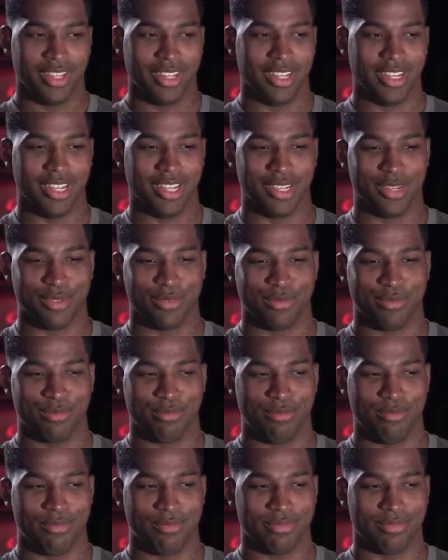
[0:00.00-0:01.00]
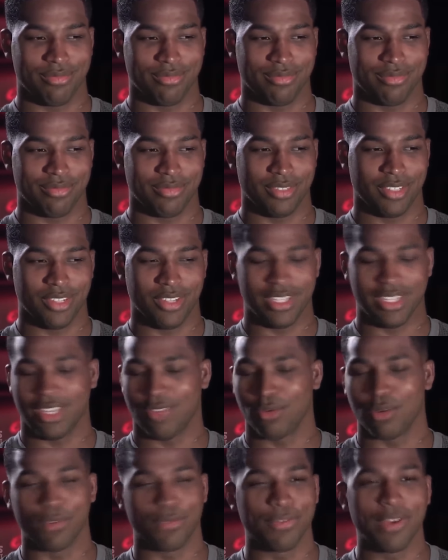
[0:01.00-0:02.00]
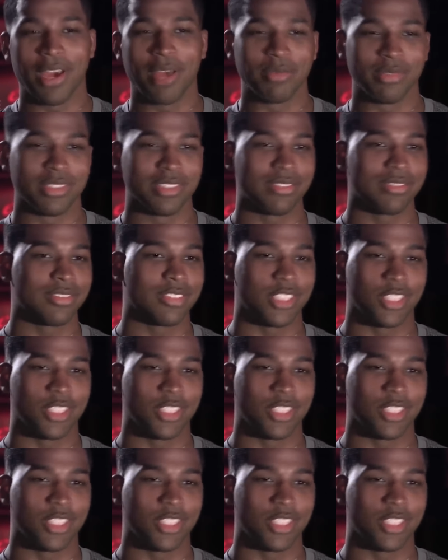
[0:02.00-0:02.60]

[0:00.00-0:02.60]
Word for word: Uh, you know, they were a family.